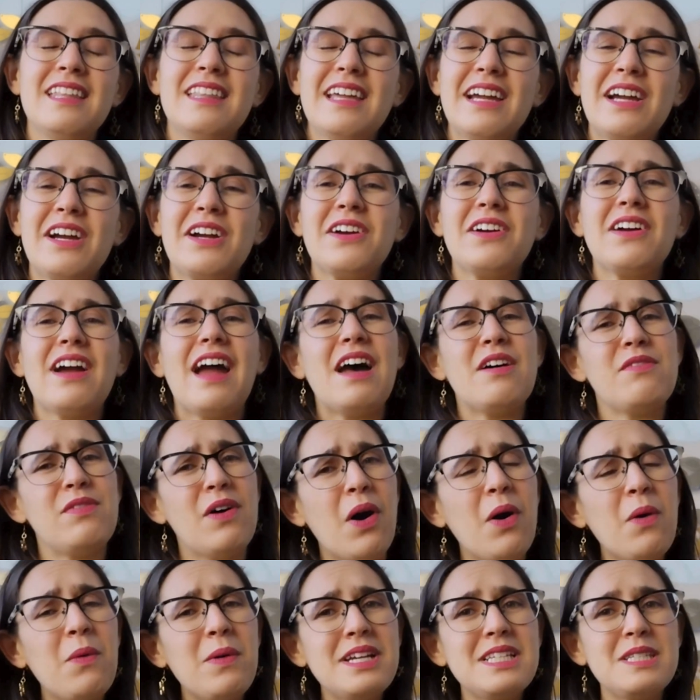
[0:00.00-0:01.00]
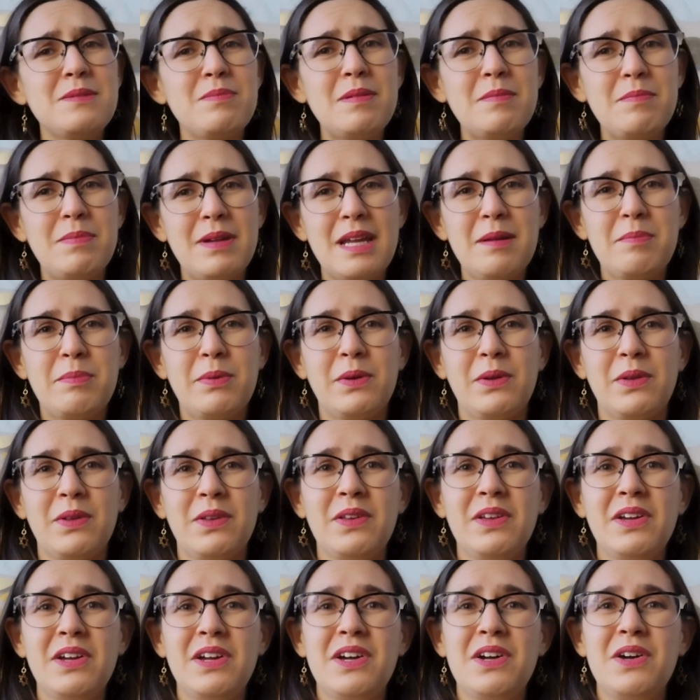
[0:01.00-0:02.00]
There have always been
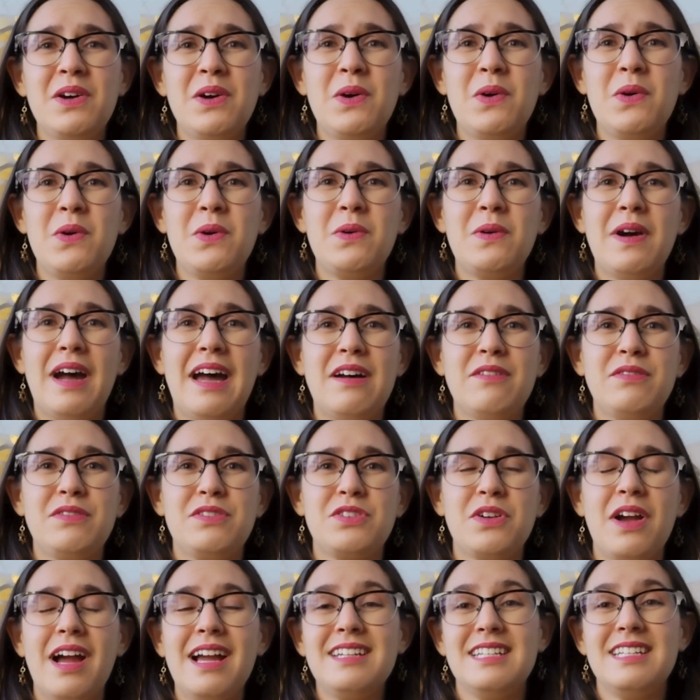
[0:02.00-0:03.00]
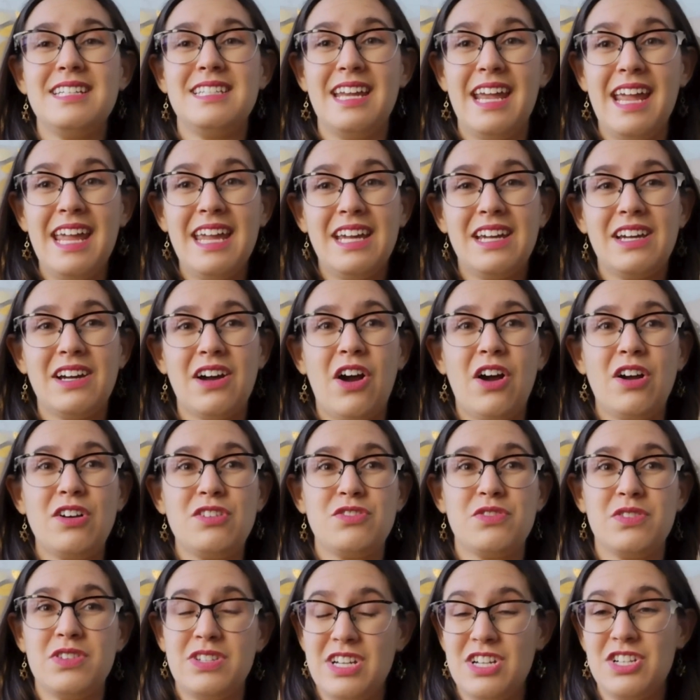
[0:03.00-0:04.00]
people who have tried to take our
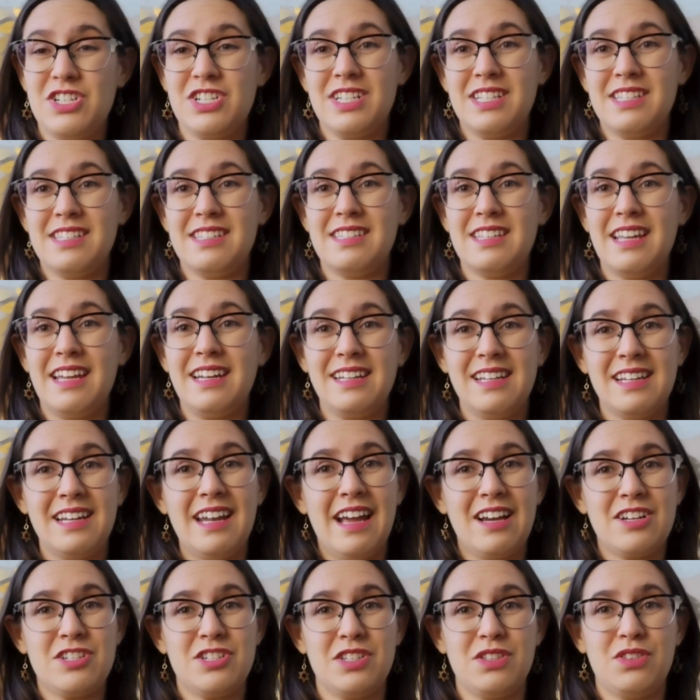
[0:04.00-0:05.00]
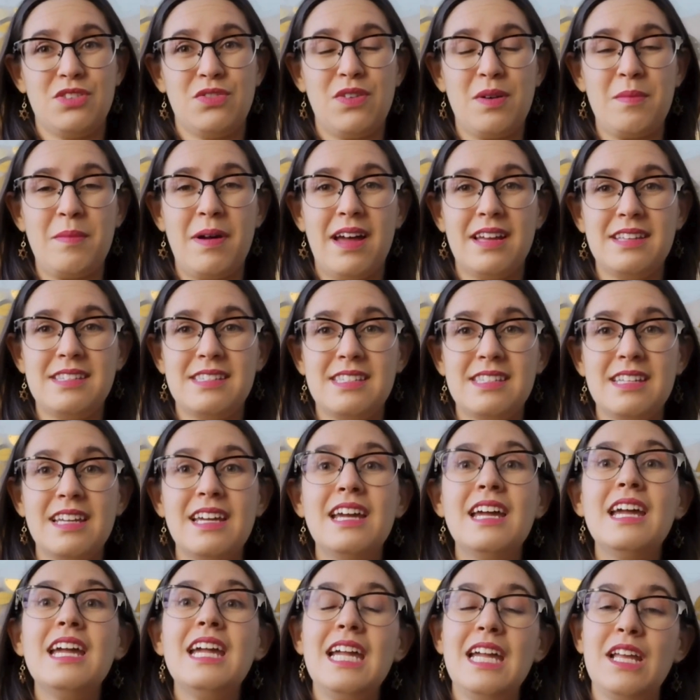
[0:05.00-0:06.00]
traditions and connections from us,
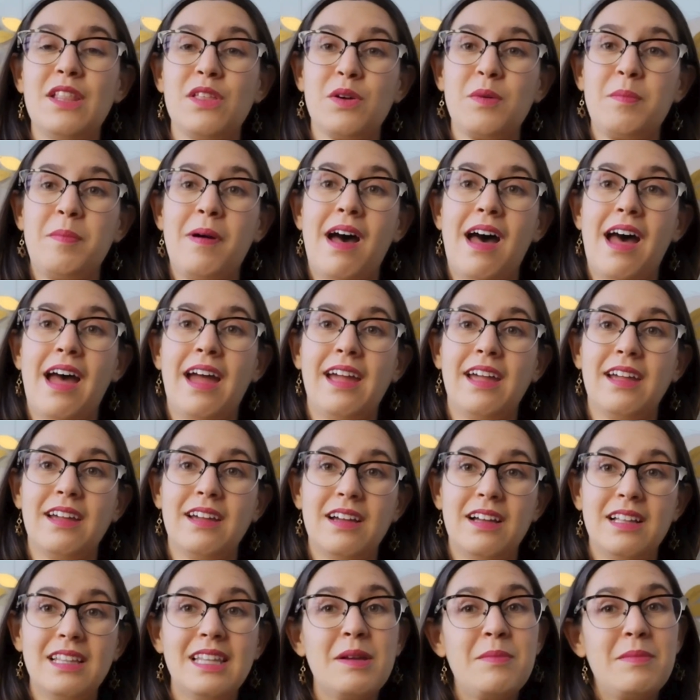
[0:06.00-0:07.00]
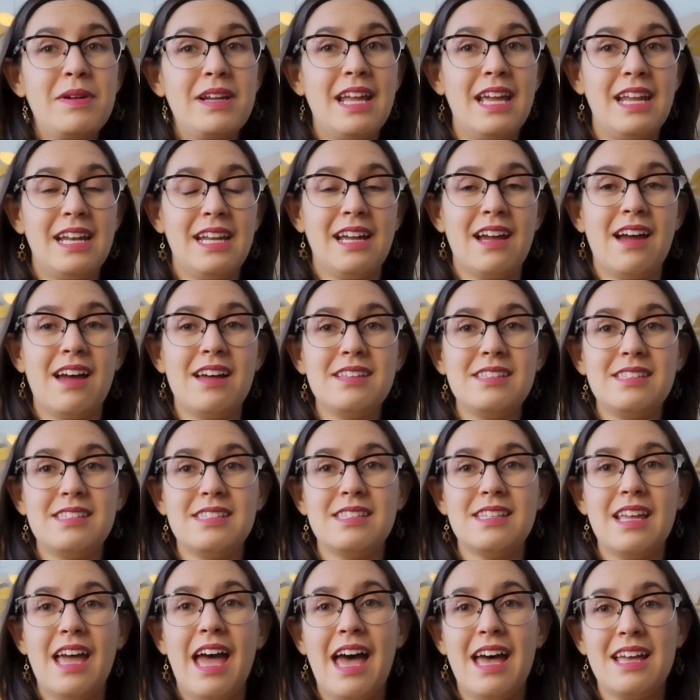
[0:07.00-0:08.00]
either by eliminating
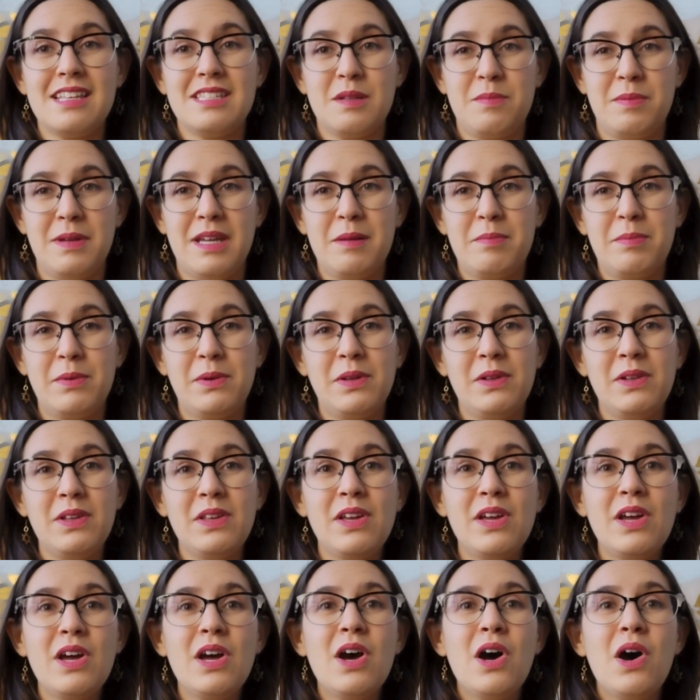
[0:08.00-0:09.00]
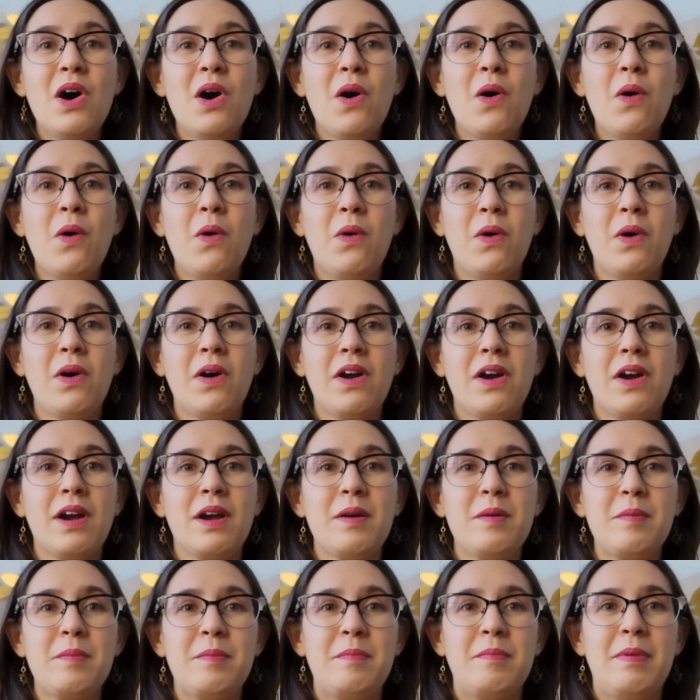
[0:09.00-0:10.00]
us as a people
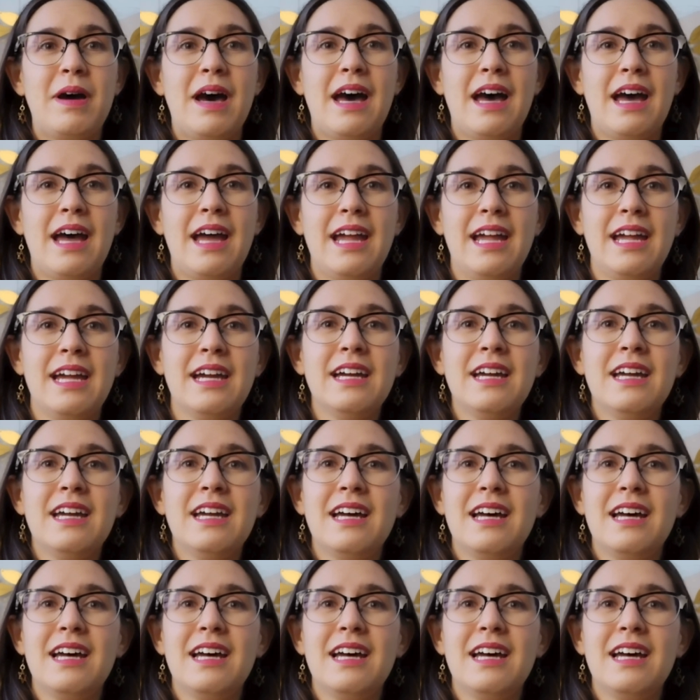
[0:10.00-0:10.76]
or by